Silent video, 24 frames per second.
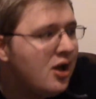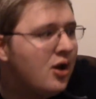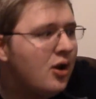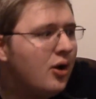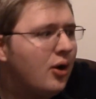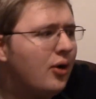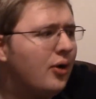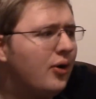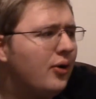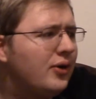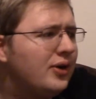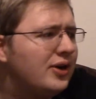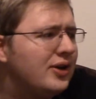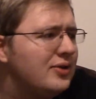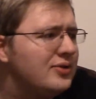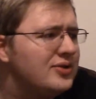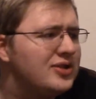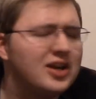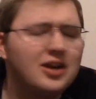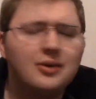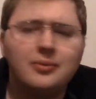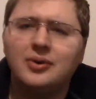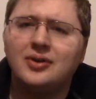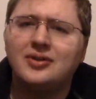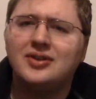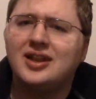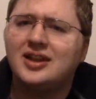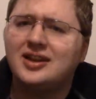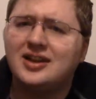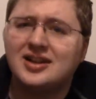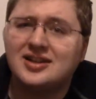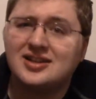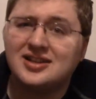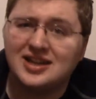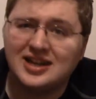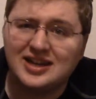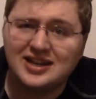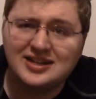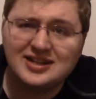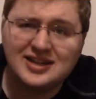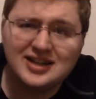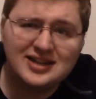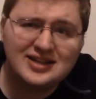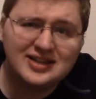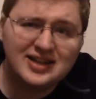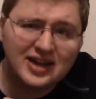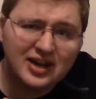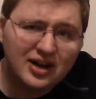or using a word that doesn't
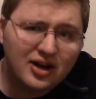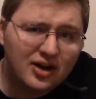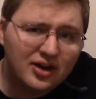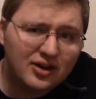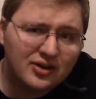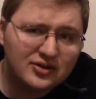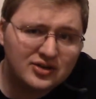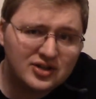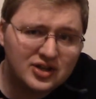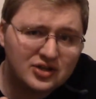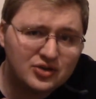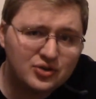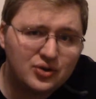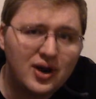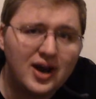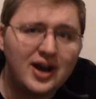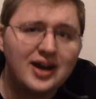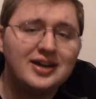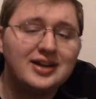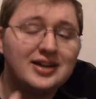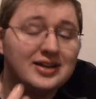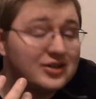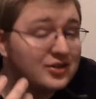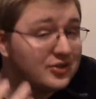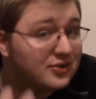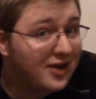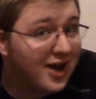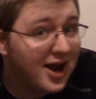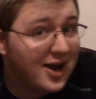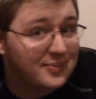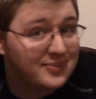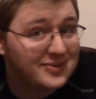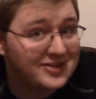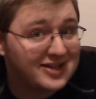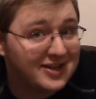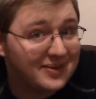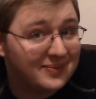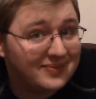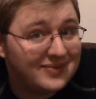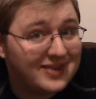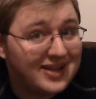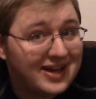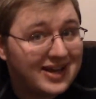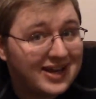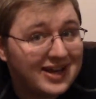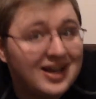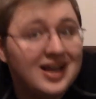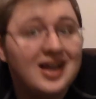exist at all to try and describe
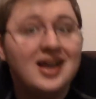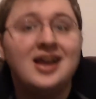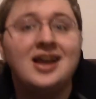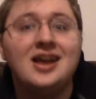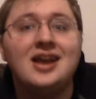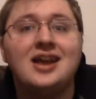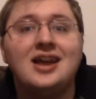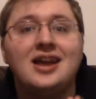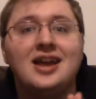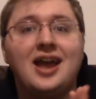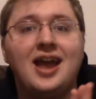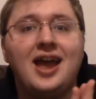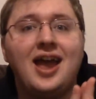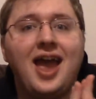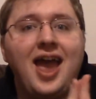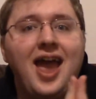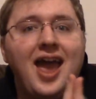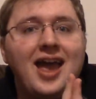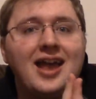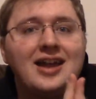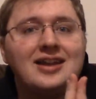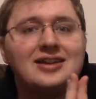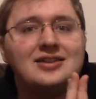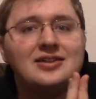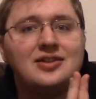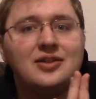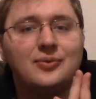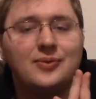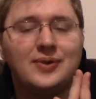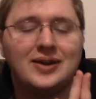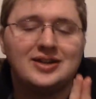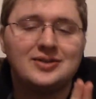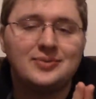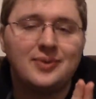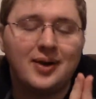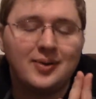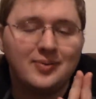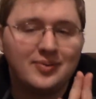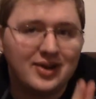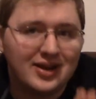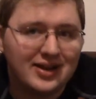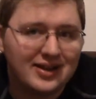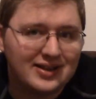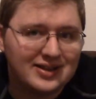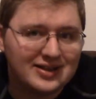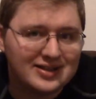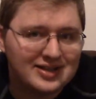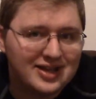something. And the reason why I
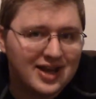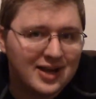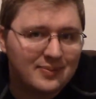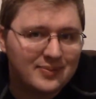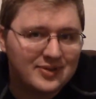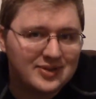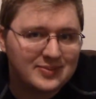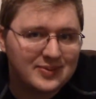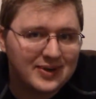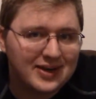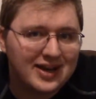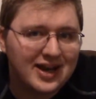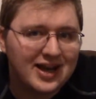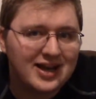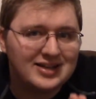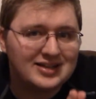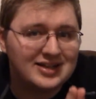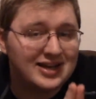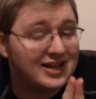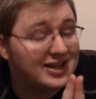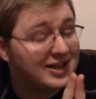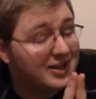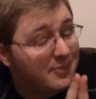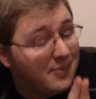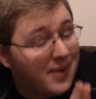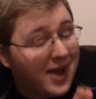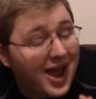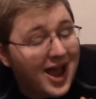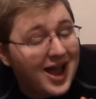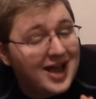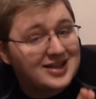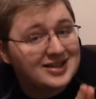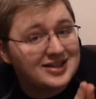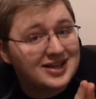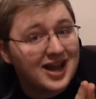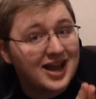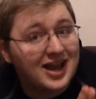bring this up is because in the past I